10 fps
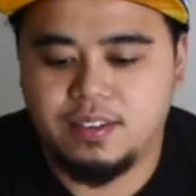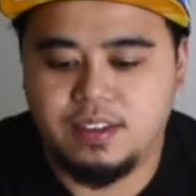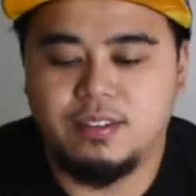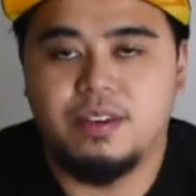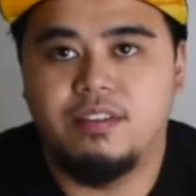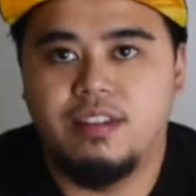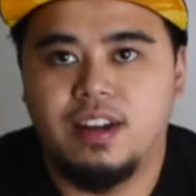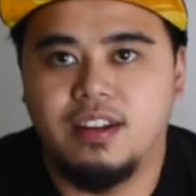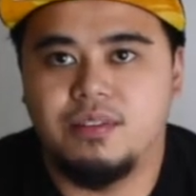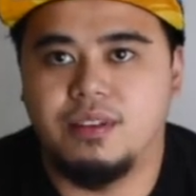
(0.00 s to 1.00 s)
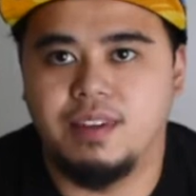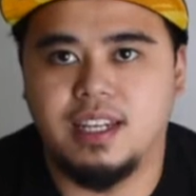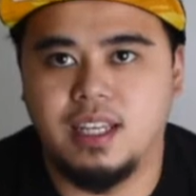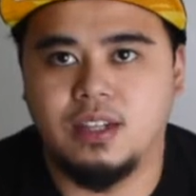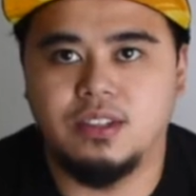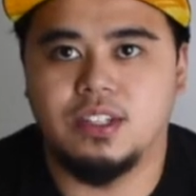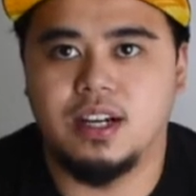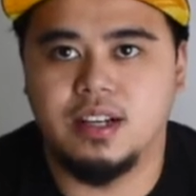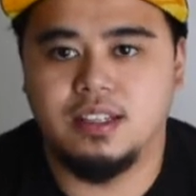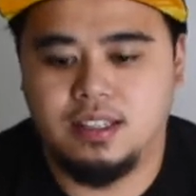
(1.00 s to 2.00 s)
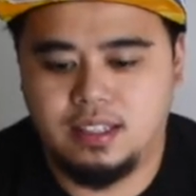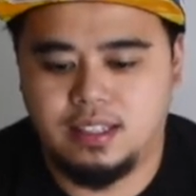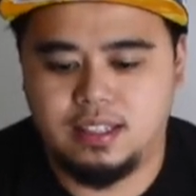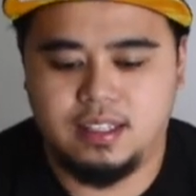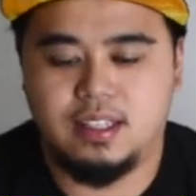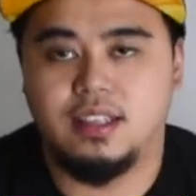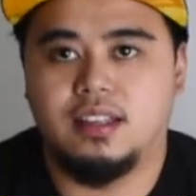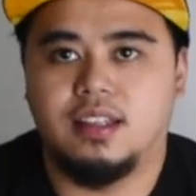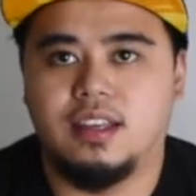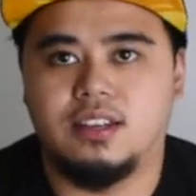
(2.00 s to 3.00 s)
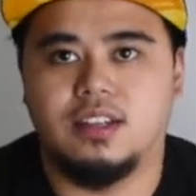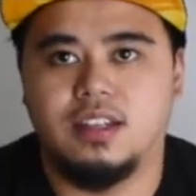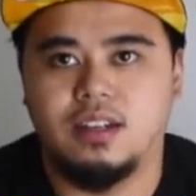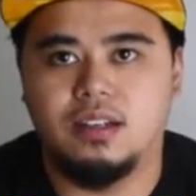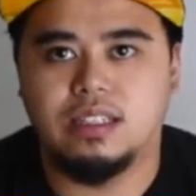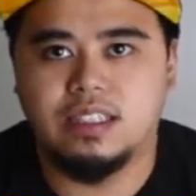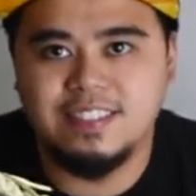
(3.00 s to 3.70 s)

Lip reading: The Wave Runner from my Ninong Jared. Thank you, Ninong.